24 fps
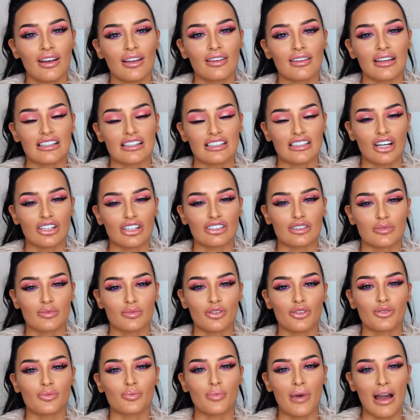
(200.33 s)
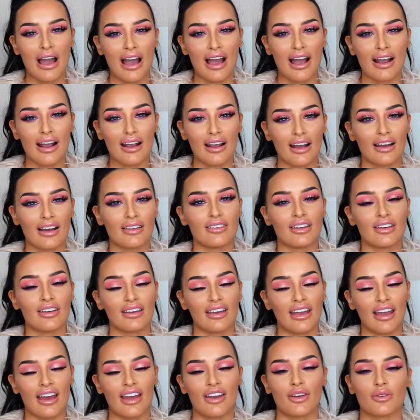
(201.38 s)
they start to move back, and then
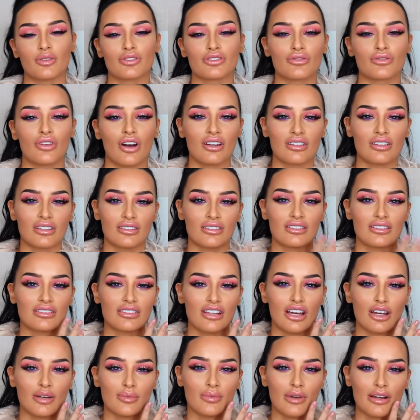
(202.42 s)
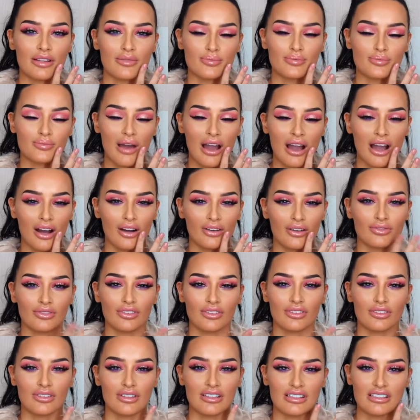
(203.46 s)
again I was grinding this side of my mouth
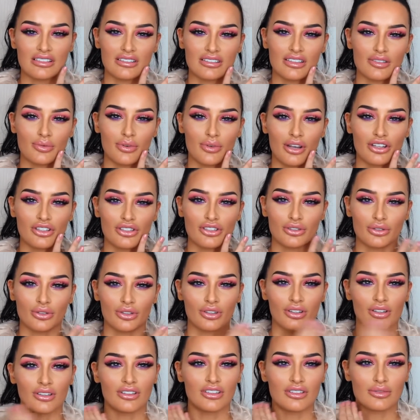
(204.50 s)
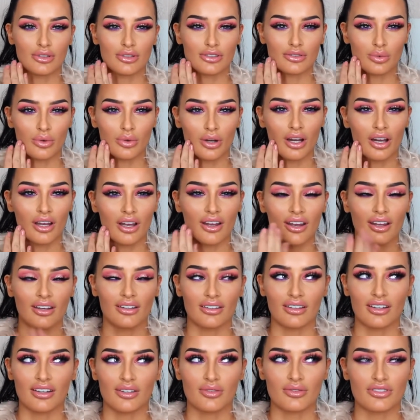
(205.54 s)
and these teeth were getting shorter and these ones weren't,
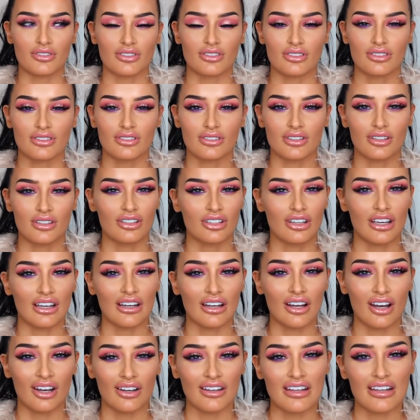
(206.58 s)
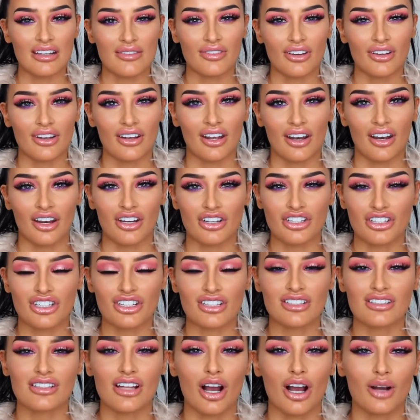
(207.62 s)
and it was just looking uneven. And
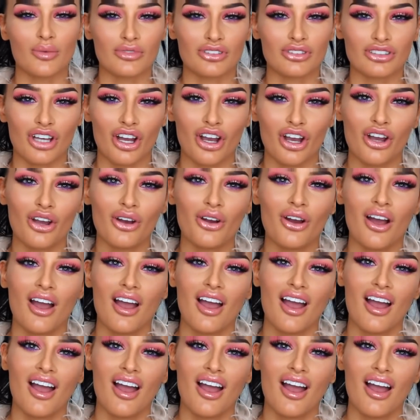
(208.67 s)
I'm so